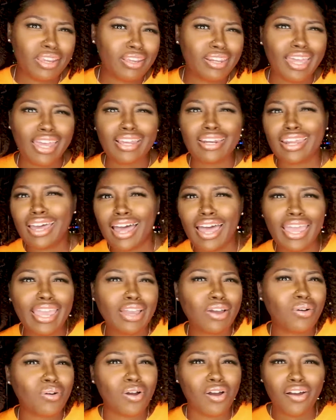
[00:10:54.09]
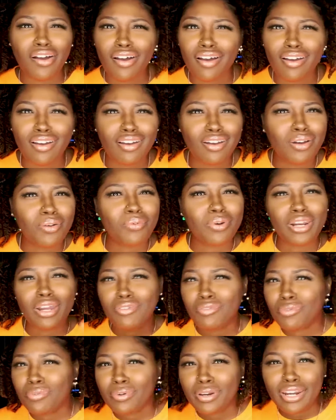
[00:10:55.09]
And he like, nah, I ain't gonna call her,
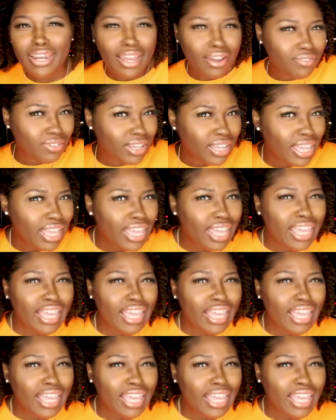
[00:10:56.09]
whatever, whatever.